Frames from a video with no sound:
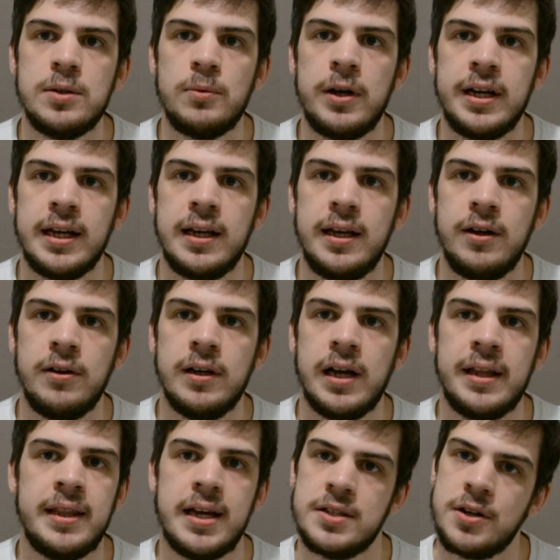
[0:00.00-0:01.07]
want to hear it.
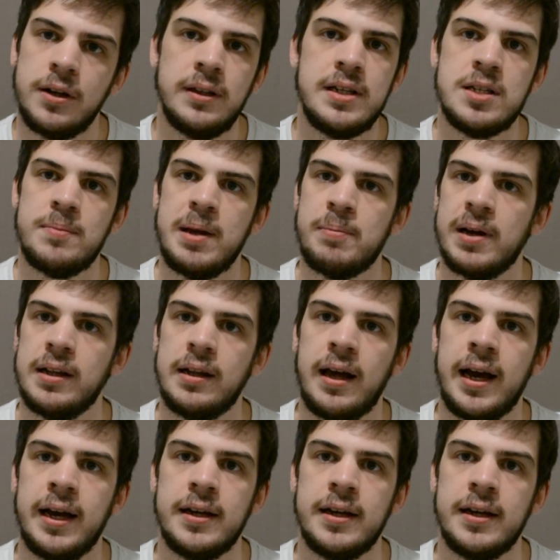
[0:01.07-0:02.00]
And that's only to be polite.